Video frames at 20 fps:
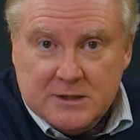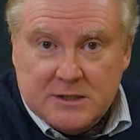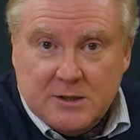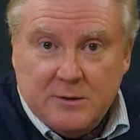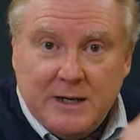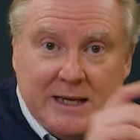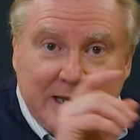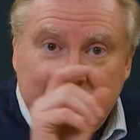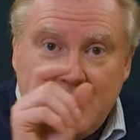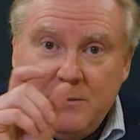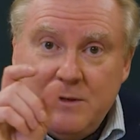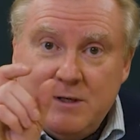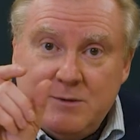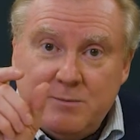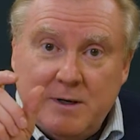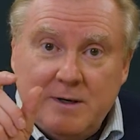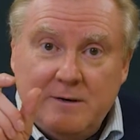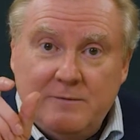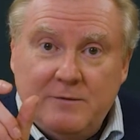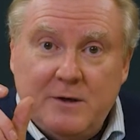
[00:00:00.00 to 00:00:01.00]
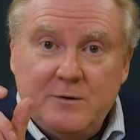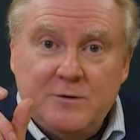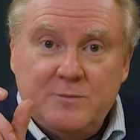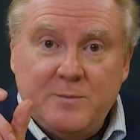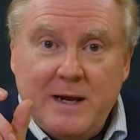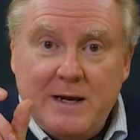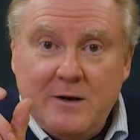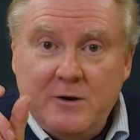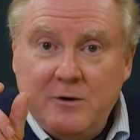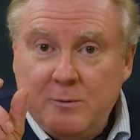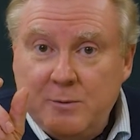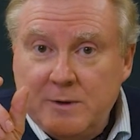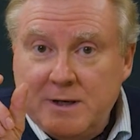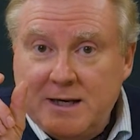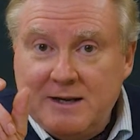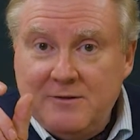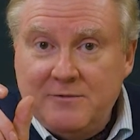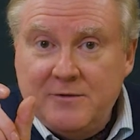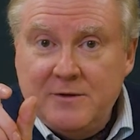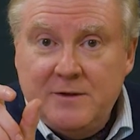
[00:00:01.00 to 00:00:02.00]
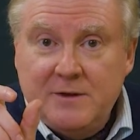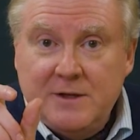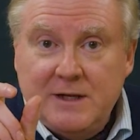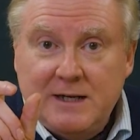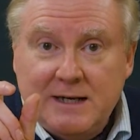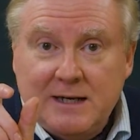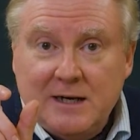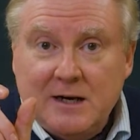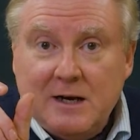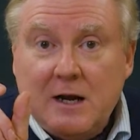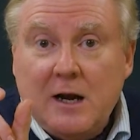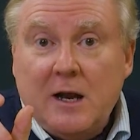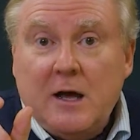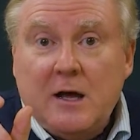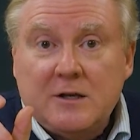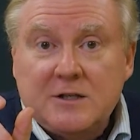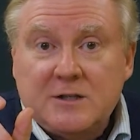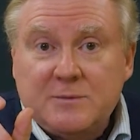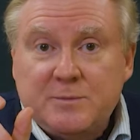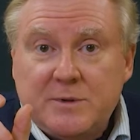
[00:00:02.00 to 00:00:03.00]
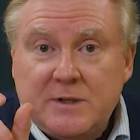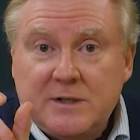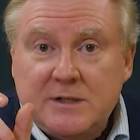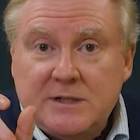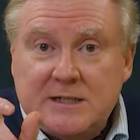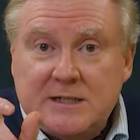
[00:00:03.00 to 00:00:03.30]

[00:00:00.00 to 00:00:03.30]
So he was one of those men who were given the little clasp that